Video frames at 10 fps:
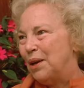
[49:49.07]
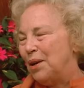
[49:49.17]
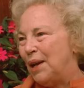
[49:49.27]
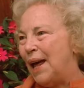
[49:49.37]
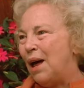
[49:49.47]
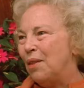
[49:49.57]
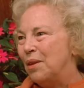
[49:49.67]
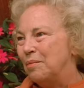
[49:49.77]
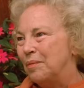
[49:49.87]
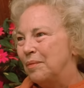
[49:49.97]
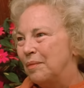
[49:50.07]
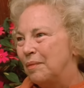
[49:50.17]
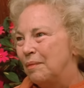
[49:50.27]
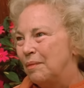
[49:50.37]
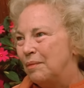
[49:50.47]
allow them
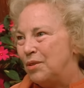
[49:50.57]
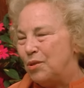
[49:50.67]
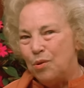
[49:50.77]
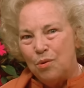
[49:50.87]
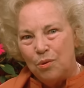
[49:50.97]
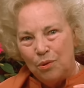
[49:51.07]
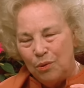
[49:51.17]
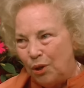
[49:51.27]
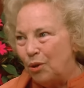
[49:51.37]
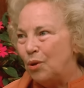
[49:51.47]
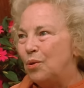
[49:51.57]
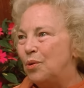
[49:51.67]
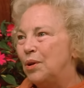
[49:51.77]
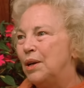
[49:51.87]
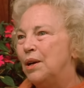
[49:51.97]
to
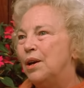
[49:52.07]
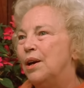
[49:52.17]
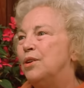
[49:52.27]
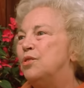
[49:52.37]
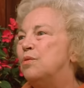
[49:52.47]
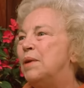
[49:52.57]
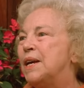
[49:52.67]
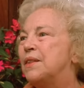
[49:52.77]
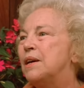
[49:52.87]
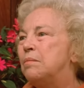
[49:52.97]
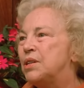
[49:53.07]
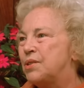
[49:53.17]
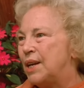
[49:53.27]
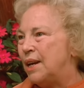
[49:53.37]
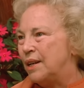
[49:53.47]
go to make their
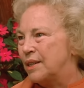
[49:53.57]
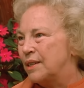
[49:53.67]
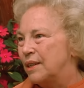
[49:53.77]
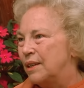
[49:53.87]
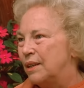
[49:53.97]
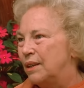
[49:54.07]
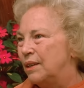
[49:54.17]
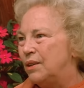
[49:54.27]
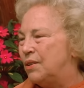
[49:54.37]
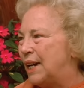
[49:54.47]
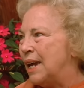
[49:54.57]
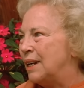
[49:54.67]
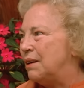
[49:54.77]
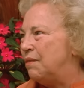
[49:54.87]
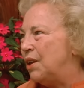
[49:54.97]
mistakes. You
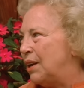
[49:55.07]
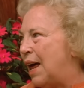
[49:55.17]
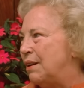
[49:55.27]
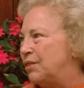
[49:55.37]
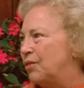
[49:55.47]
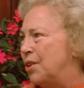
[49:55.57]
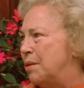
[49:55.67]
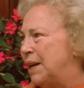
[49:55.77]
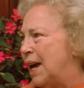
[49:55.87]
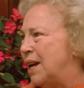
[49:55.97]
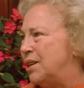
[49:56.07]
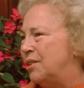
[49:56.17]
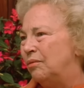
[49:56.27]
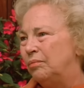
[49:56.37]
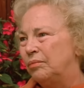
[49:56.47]
can't live their lives for them, can
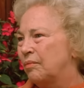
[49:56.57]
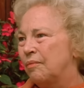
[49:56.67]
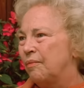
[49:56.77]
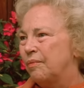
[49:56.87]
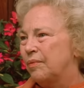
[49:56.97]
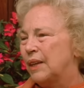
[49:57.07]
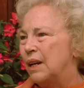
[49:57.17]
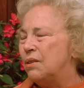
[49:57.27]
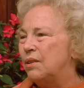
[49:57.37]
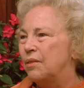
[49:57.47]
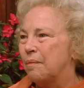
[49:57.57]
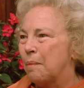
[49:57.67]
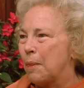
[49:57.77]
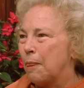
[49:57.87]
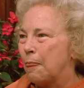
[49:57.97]
you? No.
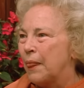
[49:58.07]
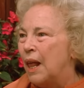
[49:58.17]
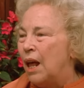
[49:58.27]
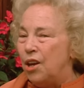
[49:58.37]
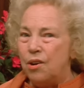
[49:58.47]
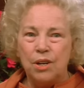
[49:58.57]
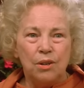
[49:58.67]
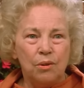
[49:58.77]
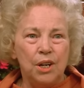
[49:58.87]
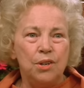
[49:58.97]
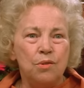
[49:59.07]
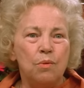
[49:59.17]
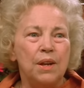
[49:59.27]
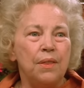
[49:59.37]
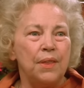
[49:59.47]
You can only do
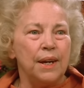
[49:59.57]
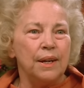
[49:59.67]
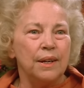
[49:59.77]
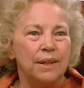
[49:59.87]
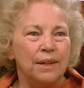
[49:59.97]
one thing.